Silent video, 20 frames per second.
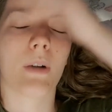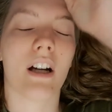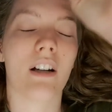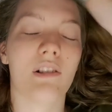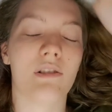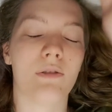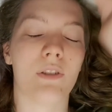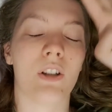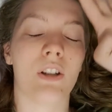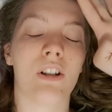at
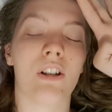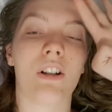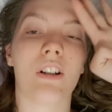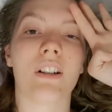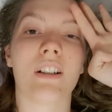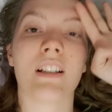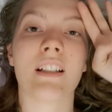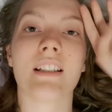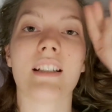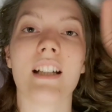4,
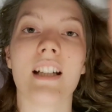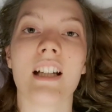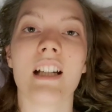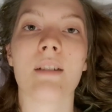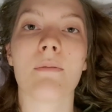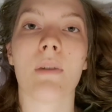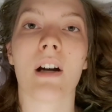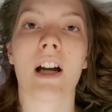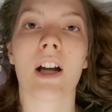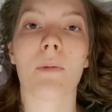did
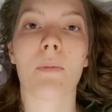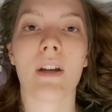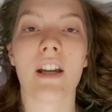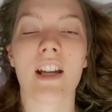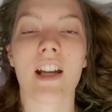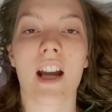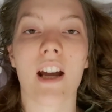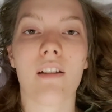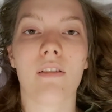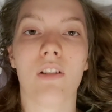my
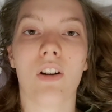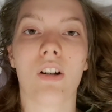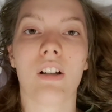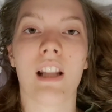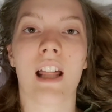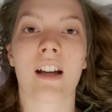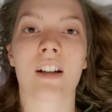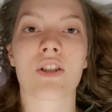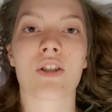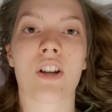PK4
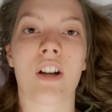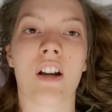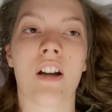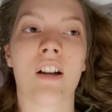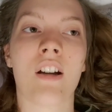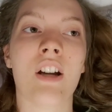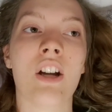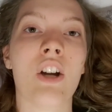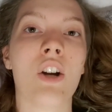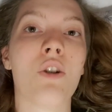lecture,
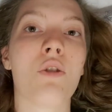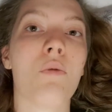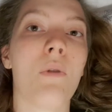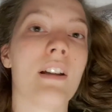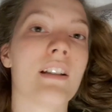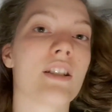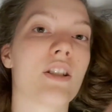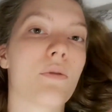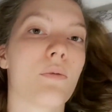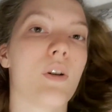
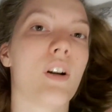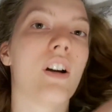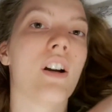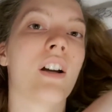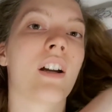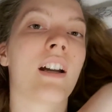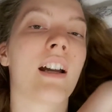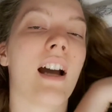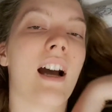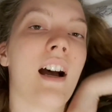went to
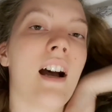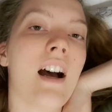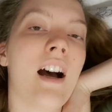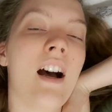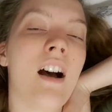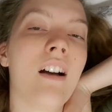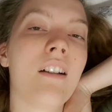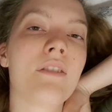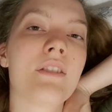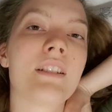work at
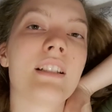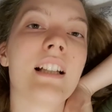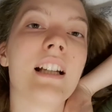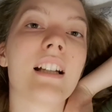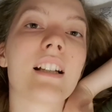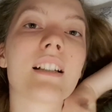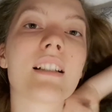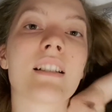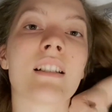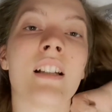
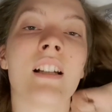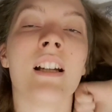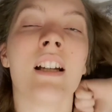6:30,